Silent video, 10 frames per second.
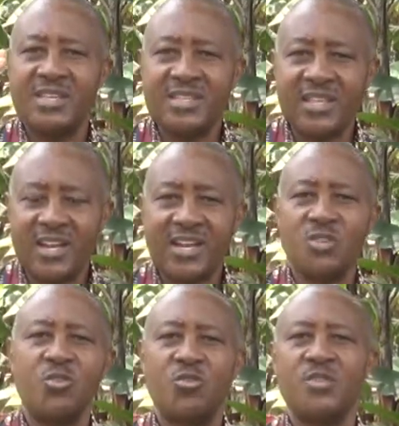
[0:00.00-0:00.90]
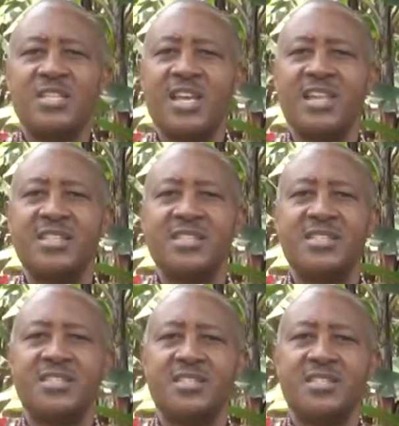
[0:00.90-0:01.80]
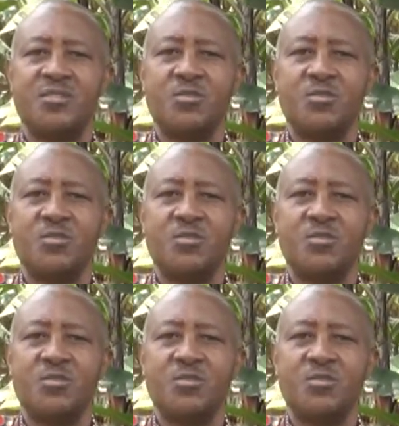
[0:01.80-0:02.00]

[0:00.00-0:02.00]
international scientists,